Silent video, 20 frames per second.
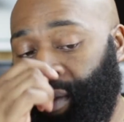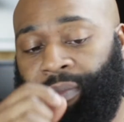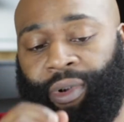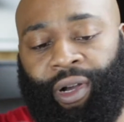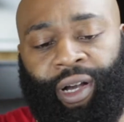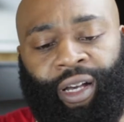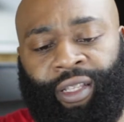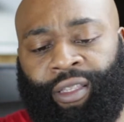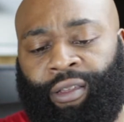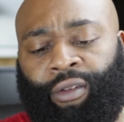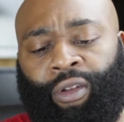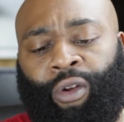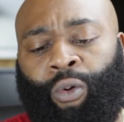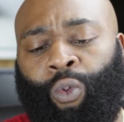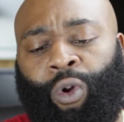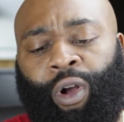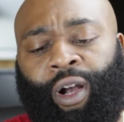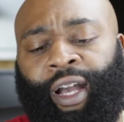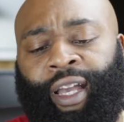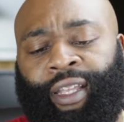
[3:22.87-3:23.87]
But I don't know
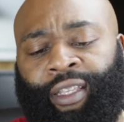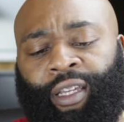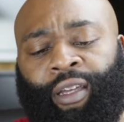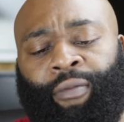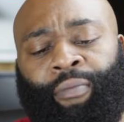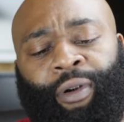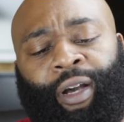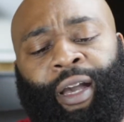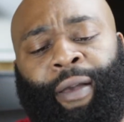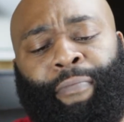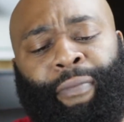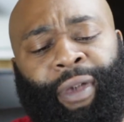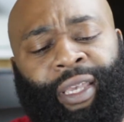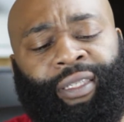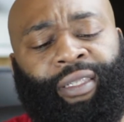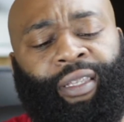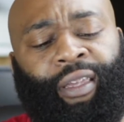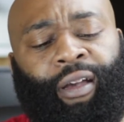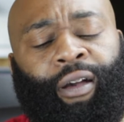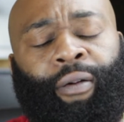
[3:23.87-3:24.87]
what I done, but I
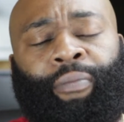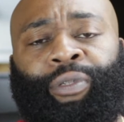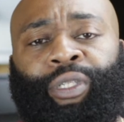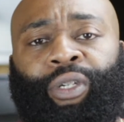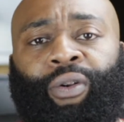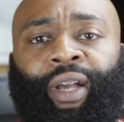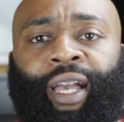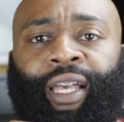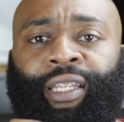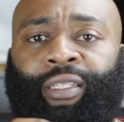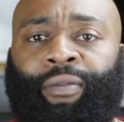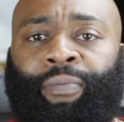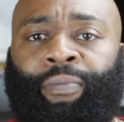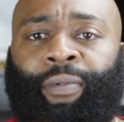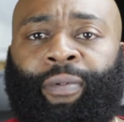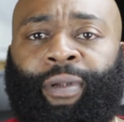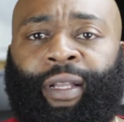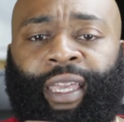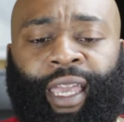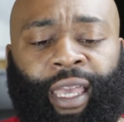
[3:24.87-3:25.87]
messed it up, so I had to
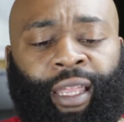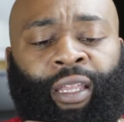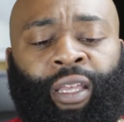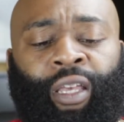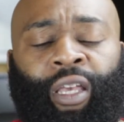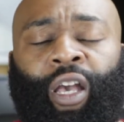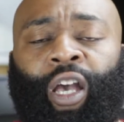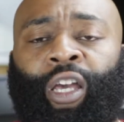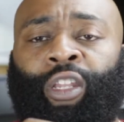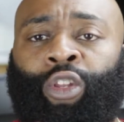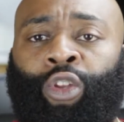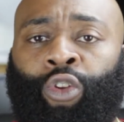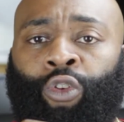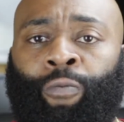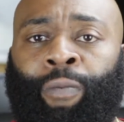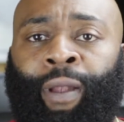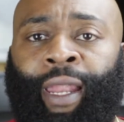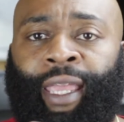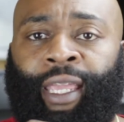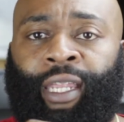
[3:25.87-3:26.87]
get a
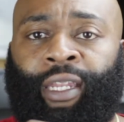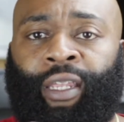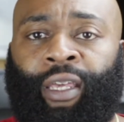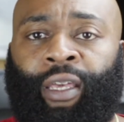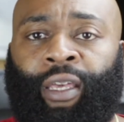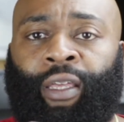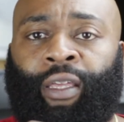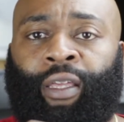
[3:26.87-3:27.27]
new blade.